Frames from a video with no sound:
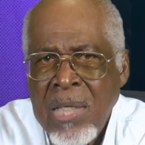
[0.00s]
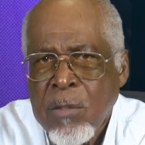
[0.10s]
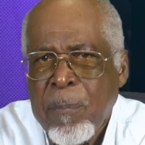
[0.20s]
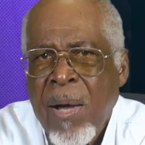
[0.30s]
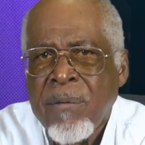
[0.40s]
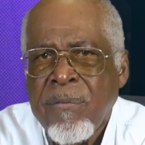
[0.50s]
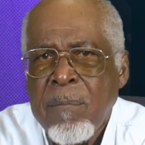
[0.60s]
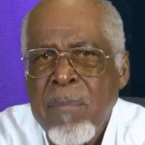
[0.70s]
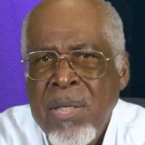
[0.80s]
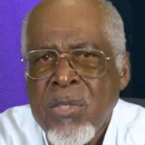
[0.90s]
part of the
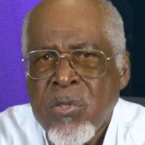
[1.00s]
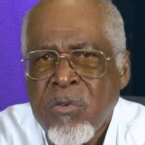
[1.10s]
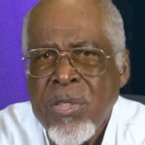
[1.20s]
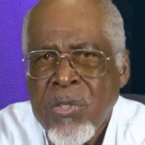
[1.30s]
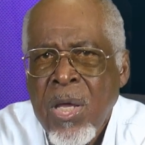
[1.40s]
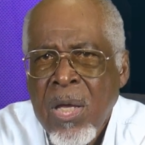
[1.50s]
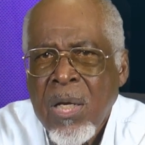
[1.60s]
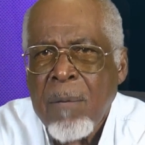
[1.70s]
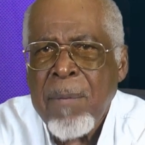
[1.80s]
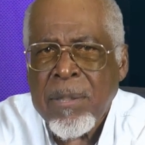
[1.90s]
ministry's
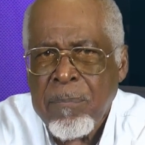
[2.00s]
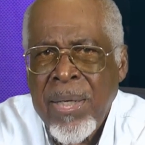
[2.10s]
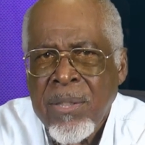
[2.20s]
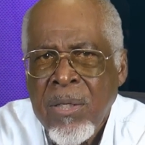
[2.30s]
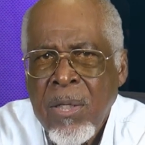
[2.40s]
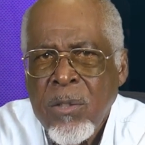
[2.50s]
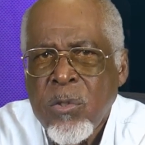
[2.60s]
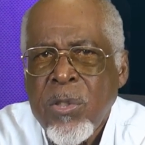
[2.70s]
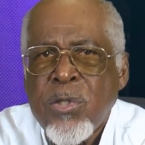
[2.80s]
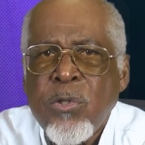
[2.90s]
commitment
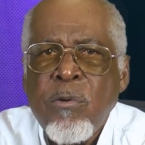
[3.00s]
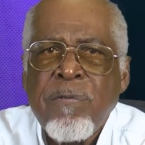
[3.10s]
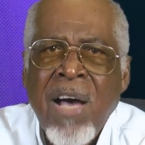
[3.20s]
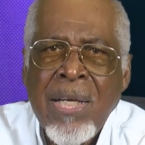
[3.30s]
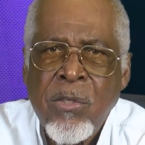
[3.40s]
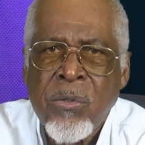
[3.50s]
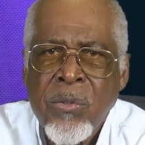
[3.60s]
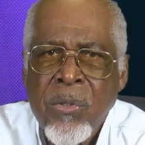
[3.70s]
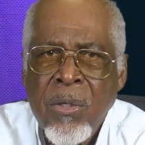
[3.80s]
to its new values.